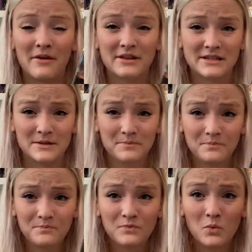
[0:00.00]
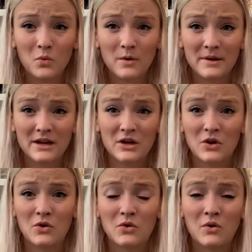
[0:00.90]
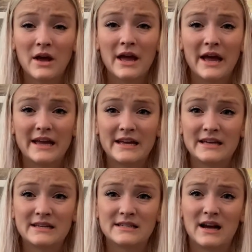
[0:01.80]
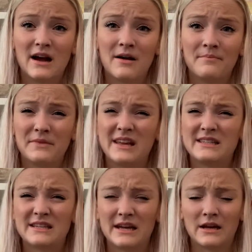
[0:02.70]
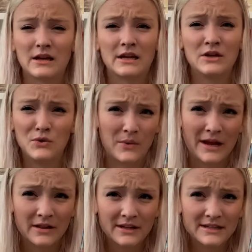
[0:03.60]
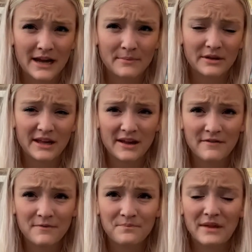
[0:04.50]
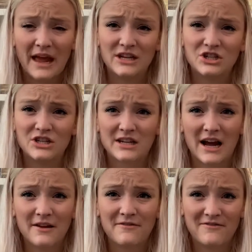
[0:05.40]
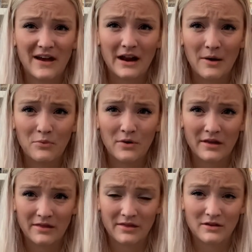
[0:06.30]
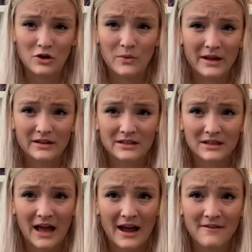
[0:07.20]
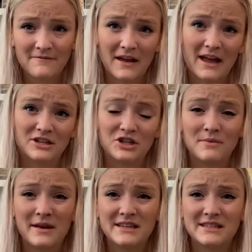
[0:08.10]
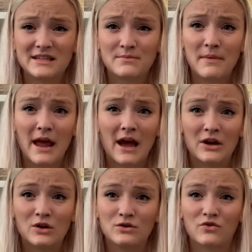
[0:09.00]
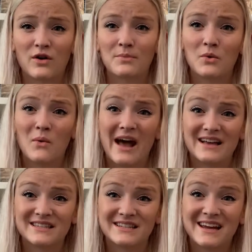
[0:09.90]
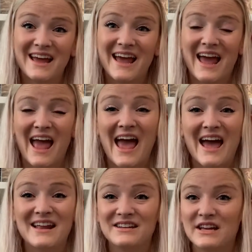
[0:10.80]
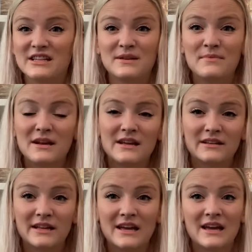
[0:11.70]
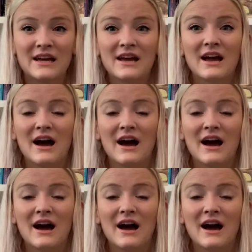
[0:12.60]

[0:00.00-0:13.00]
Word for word: this woman who is, it's in New England, I believe, and she's kind of fed up with New England life, and she meets this man who's from the West and is immediately,